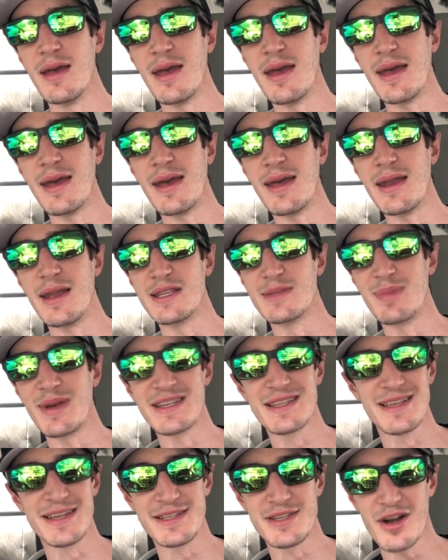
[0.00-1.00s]
and it's
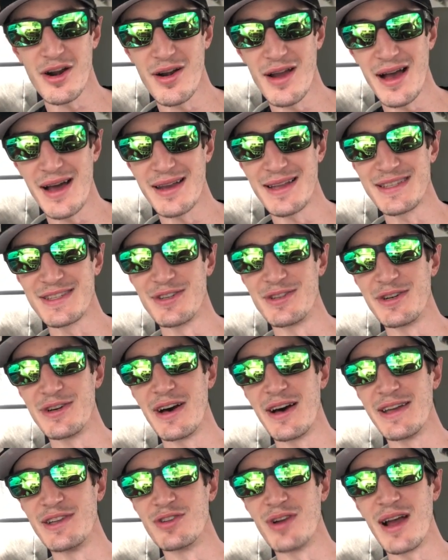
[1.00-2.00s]
basically turned on
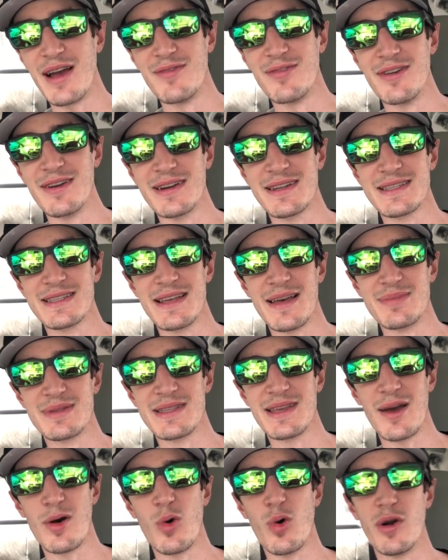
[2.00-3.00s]
until a driver accepts
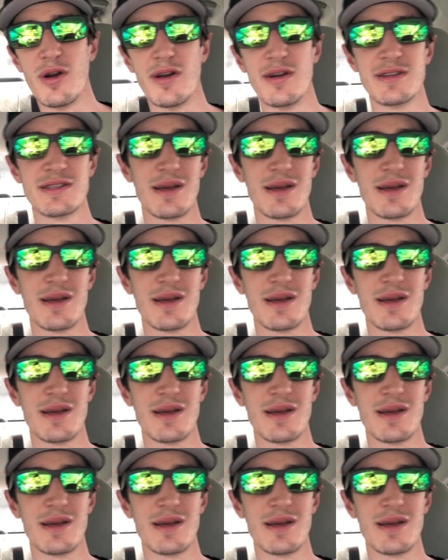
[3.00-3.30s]
that order.